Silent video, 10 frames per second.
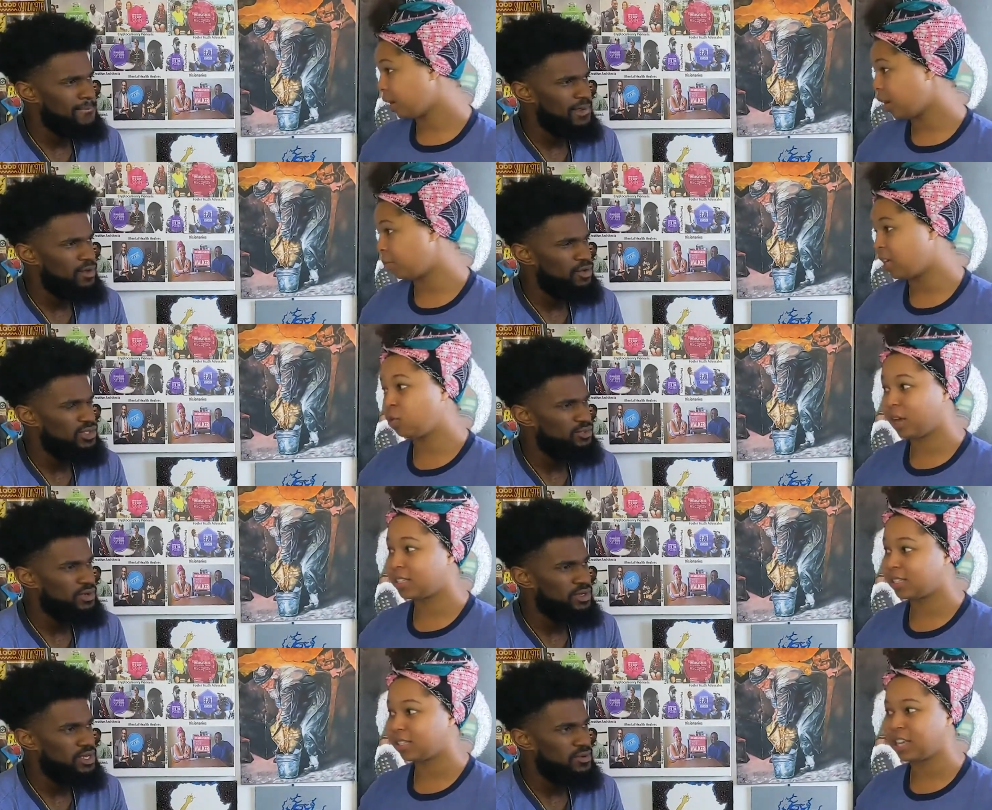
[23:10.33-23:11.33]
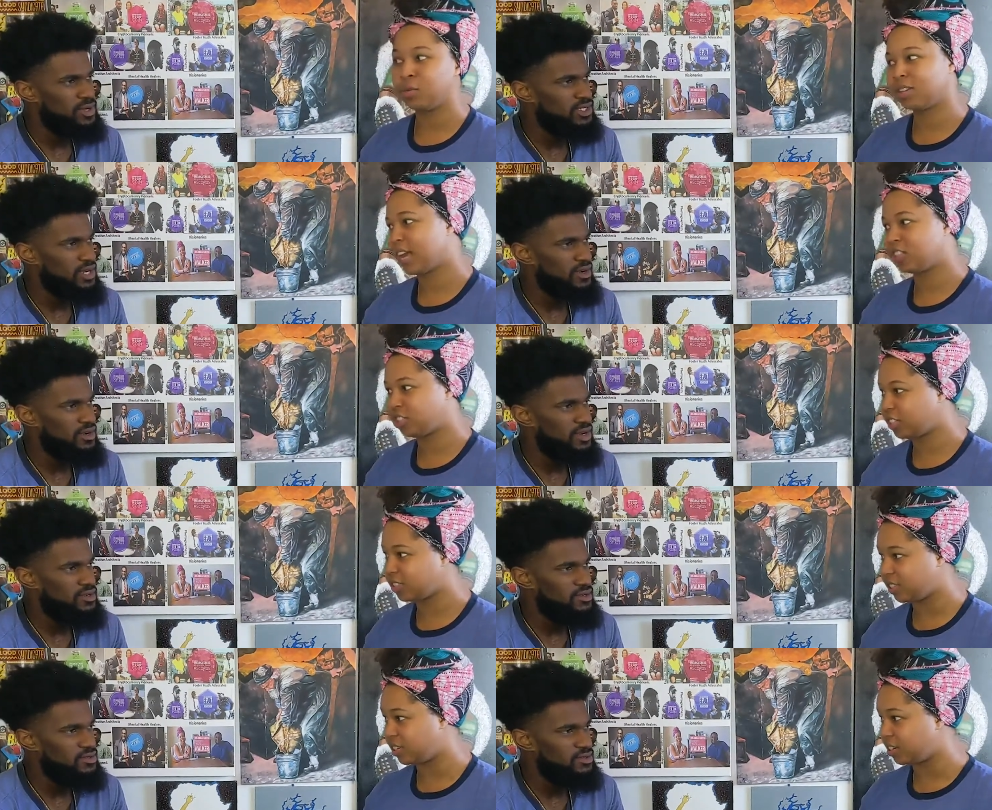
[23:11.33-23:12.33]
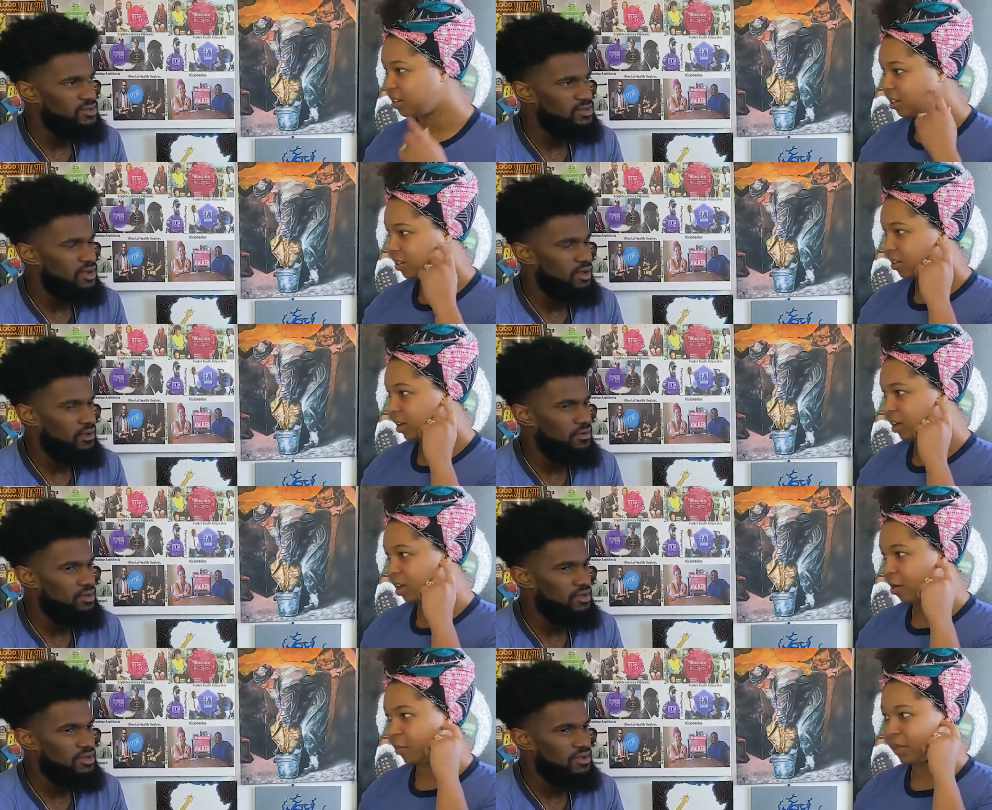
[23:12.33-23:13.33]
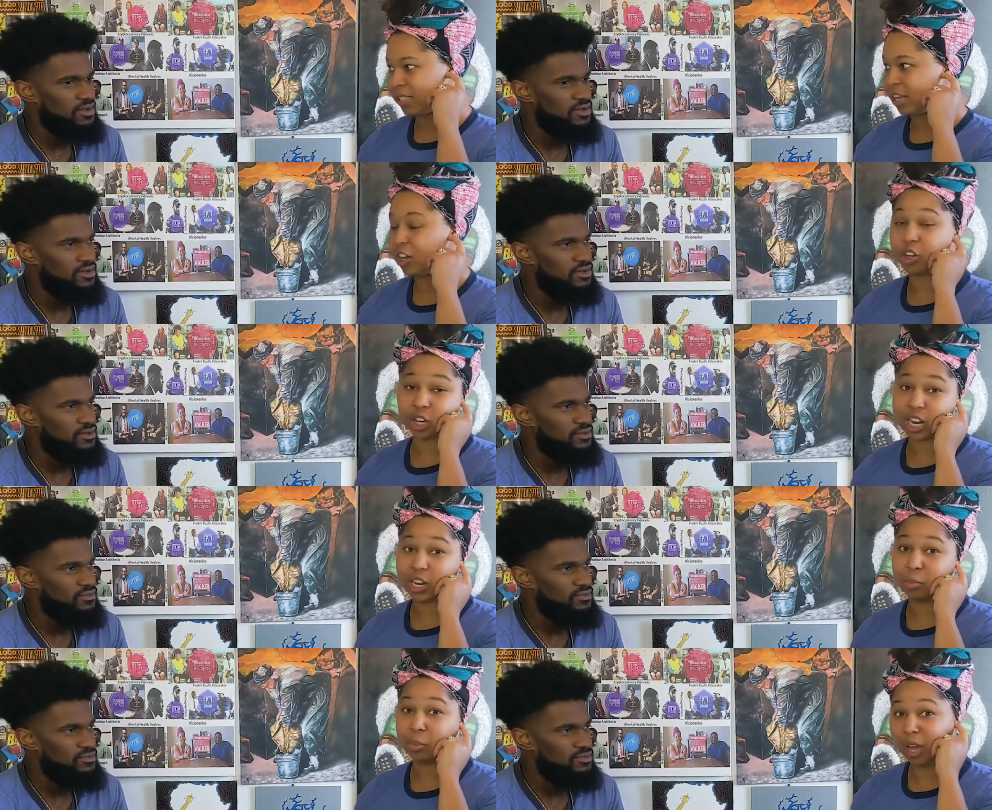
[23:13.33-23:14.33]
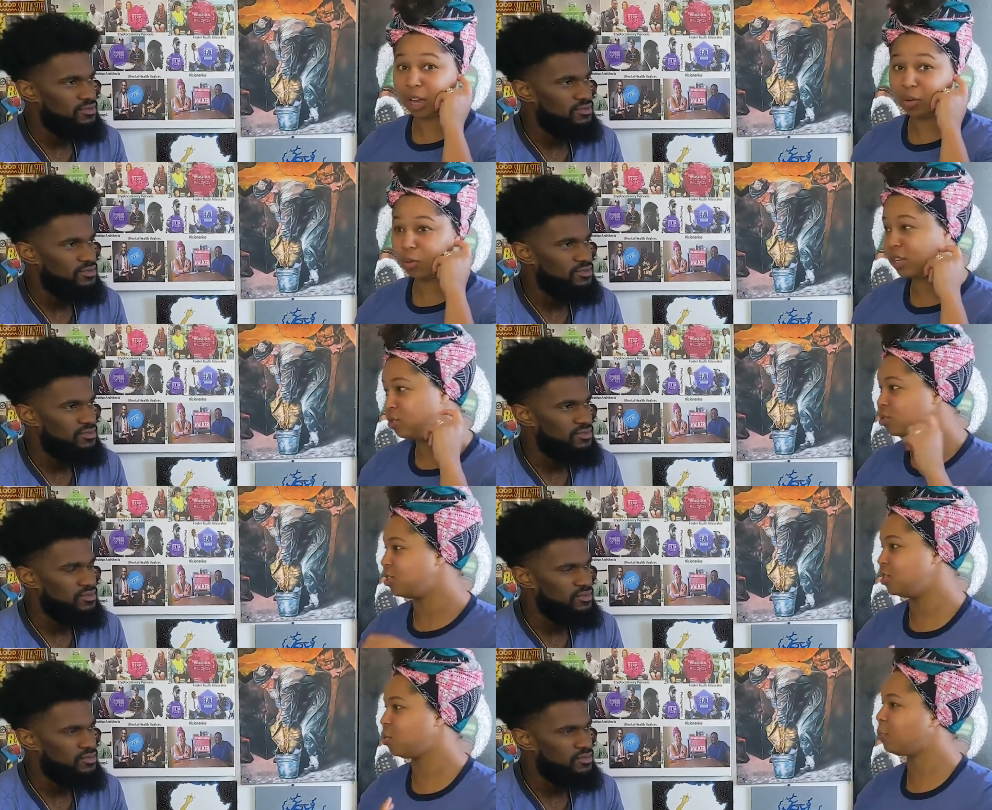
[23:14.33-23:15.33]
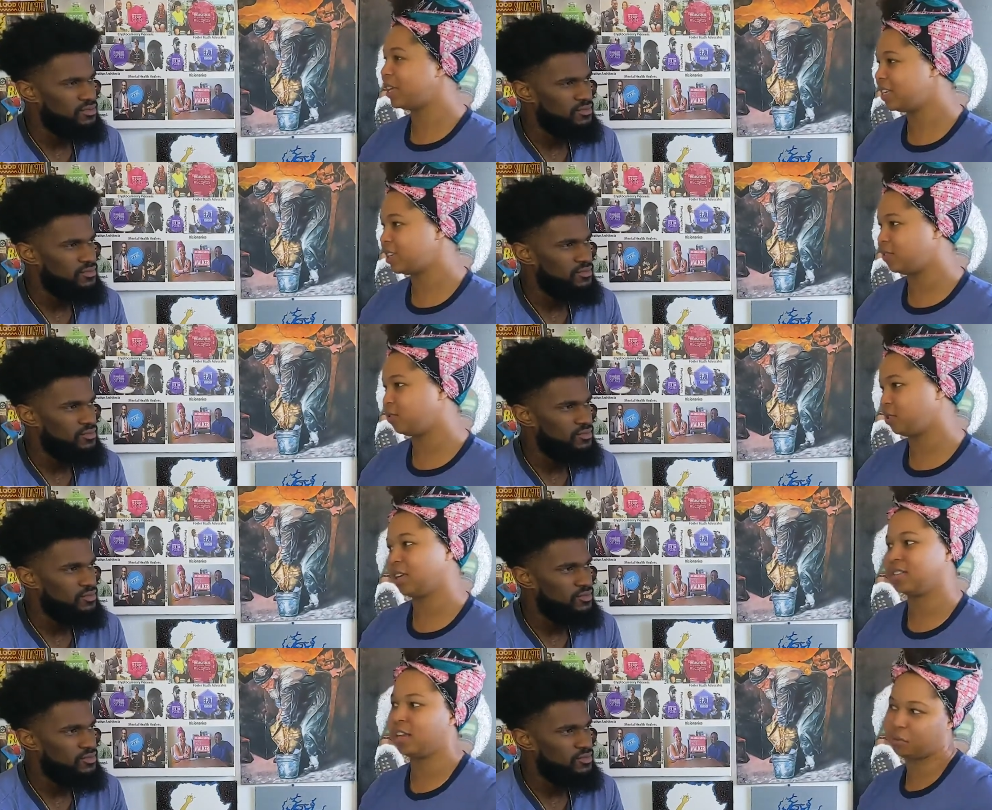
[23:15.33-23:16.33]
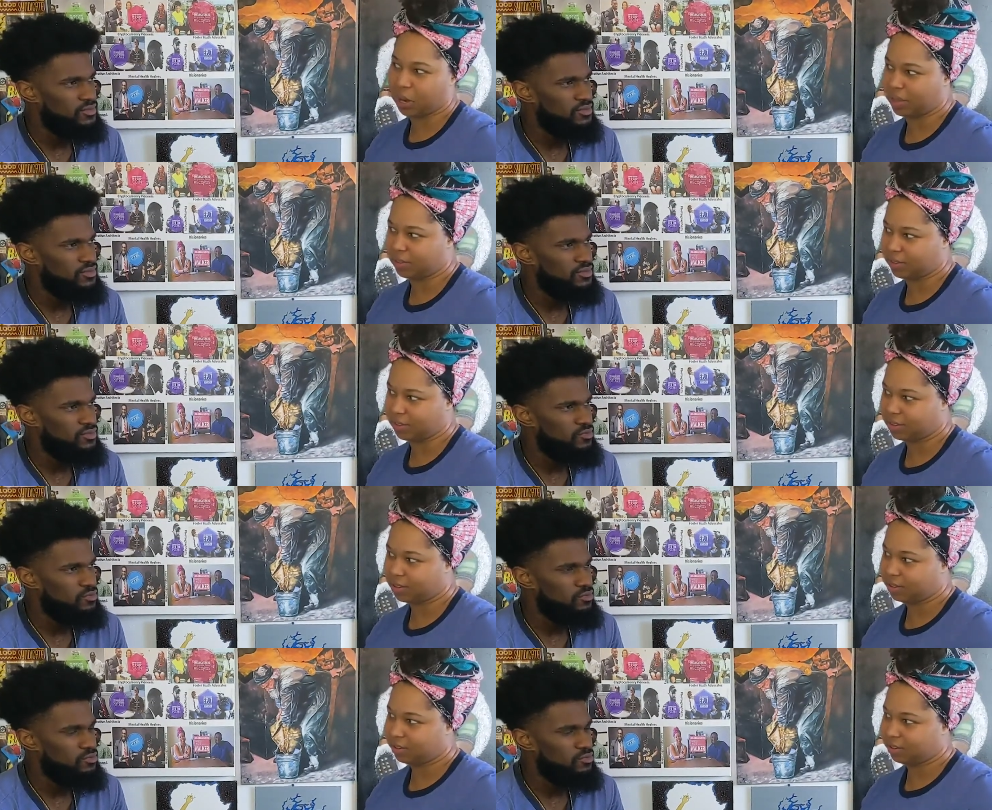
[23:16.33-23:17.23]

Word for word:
Speaker 1: Quinoa is actually a seed. It's not a grain, but we usually replace it for things like rice.